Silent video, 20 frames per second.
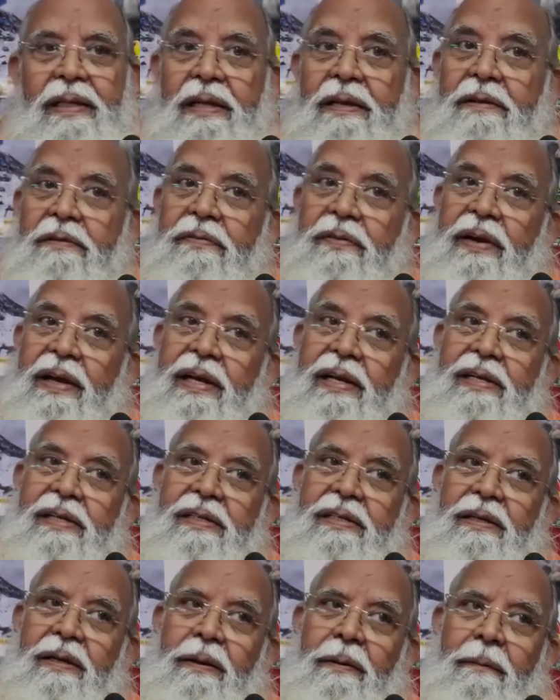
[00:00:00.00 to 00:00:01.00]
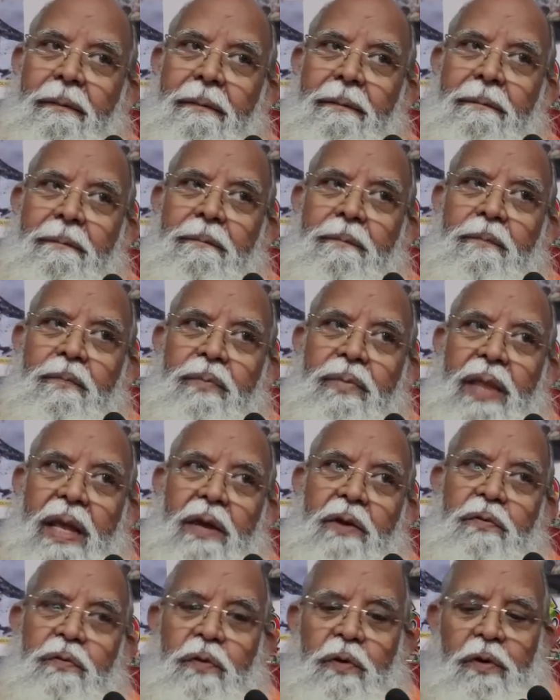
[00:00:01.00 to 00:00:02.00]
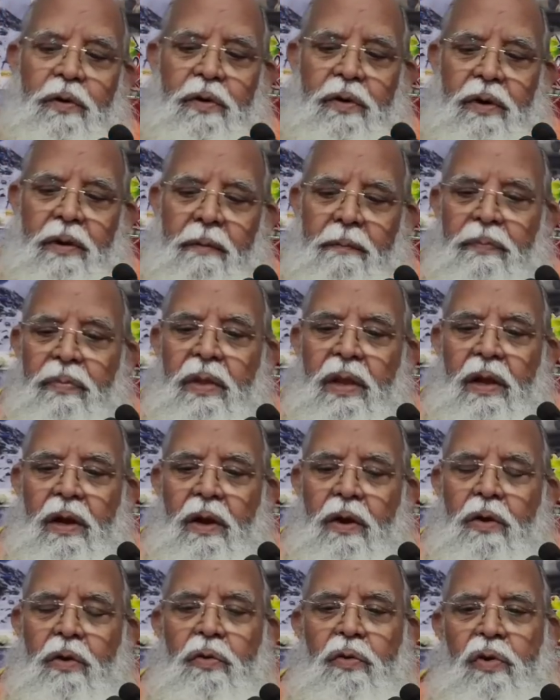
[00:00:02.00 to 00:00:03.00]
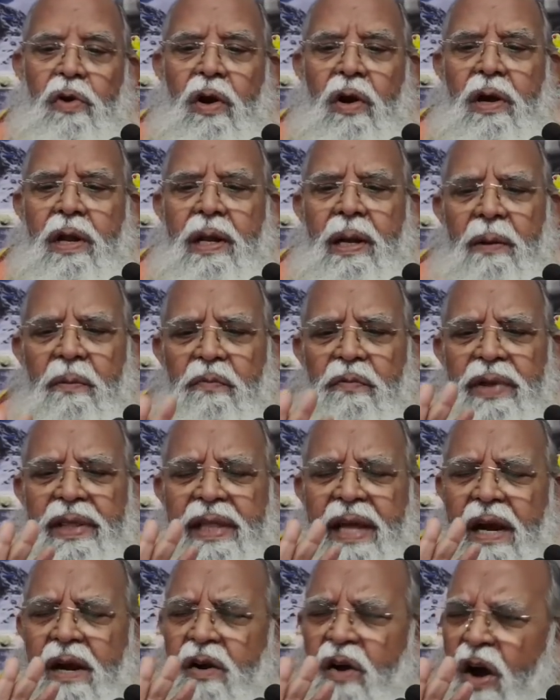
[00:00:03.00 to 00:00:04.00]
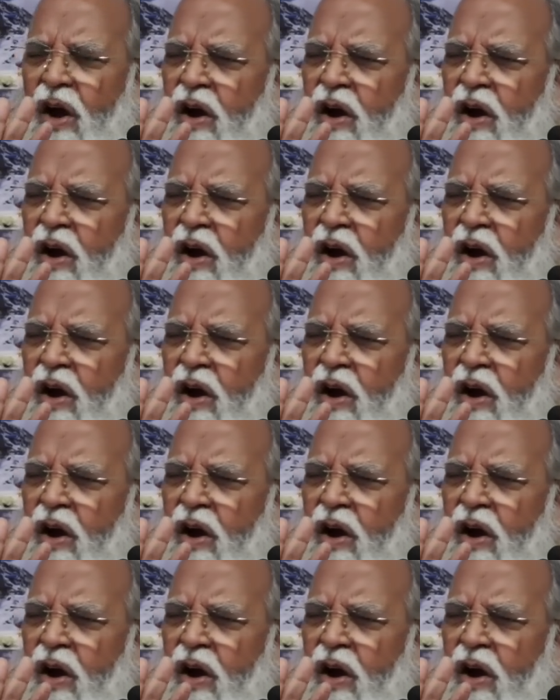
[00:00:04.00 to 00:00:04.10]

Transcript: See, friends, therefore, do not come with a